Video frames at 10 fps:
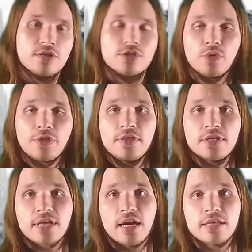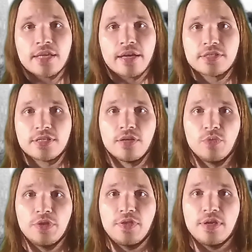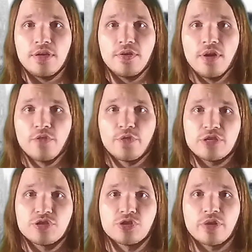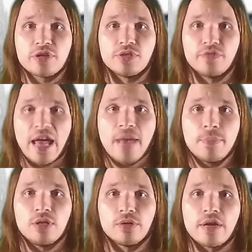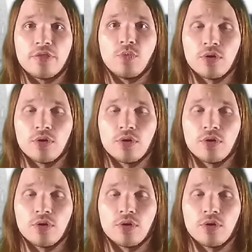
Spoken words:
So within this context, with the fresh destruction of capital around the